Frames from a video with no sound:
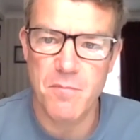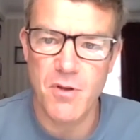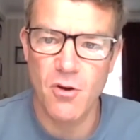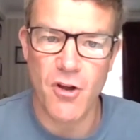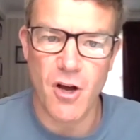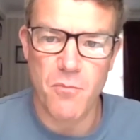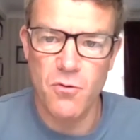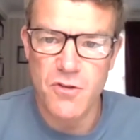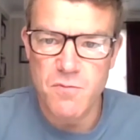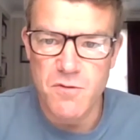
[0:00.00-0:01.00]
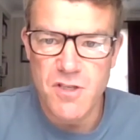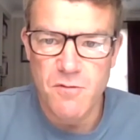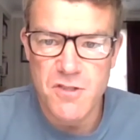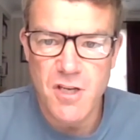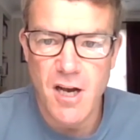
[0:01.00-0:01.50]
beyond our borders was,
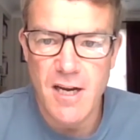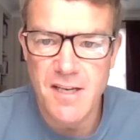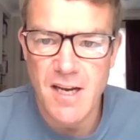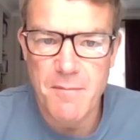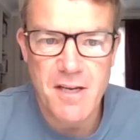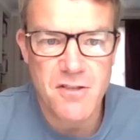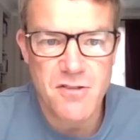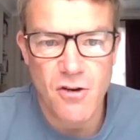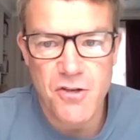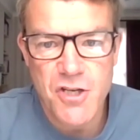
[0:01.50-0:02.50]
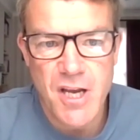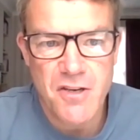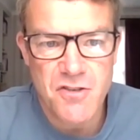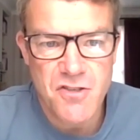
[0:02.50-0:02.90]
was highly dynamic and there's a lot of change,